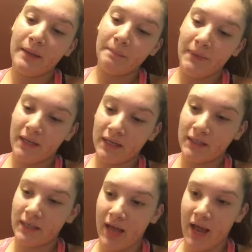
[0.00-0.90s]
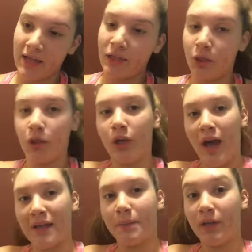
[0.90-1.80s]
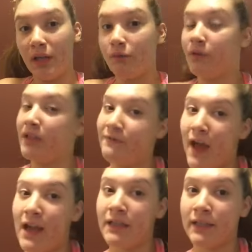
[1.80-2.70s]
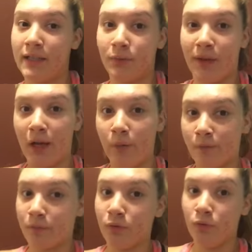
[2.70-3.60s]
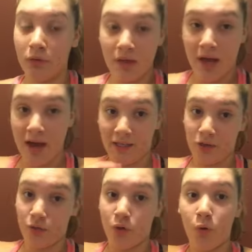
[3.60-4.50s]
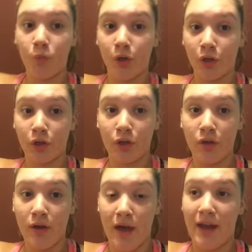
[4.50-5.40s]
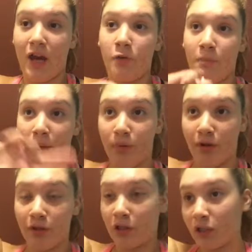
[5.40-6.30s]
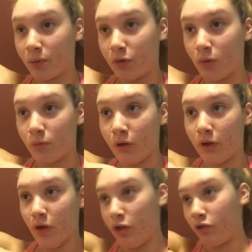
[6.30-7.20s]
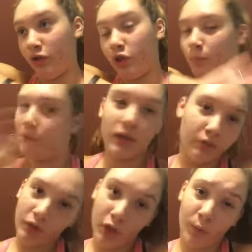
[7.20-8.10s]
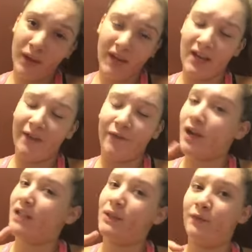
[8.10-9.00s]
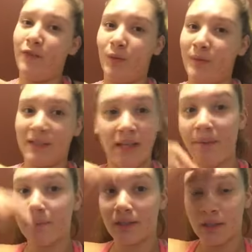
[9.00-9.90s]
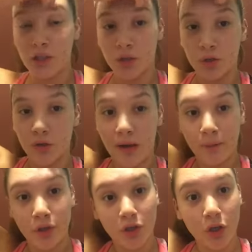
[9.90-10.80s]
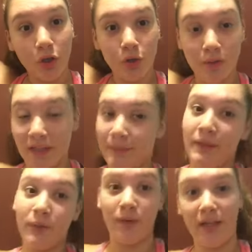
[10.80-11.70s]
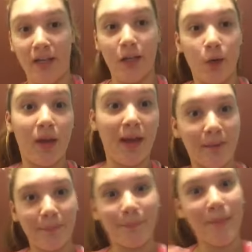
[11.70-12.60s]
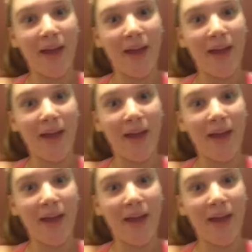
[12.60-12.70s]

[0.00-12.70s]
because I had to put it in really fast because when I got home from school I had to do homework and help my brother and sister with homework, so I just put it in really quick and I forgot to film the steps. So I'm going to show you and explain what I did. Okay, bye